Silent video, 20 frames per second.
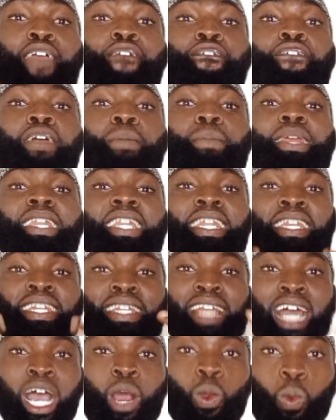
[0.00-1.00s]
a
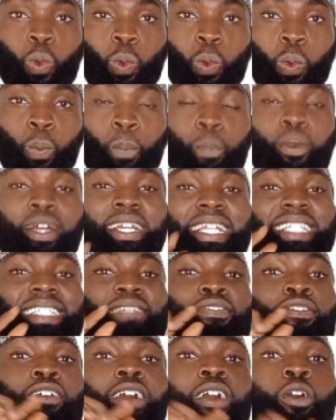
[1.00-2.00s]
feminine noun, but
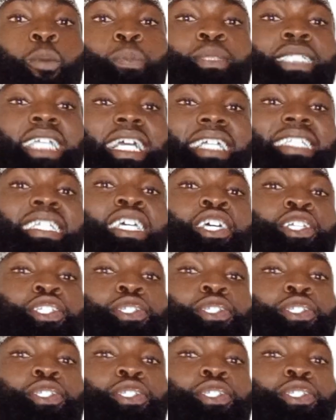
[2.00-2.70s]
this is for object.